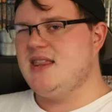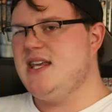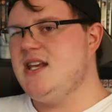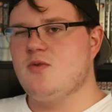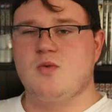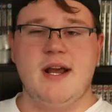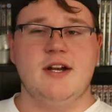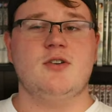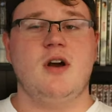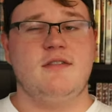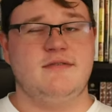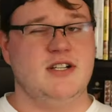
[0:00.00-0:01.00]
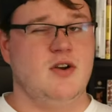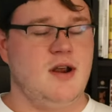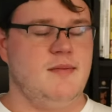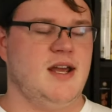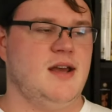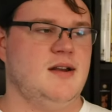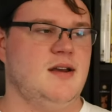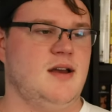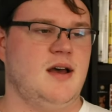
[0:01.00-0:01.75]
the writer of D.Gray-Man,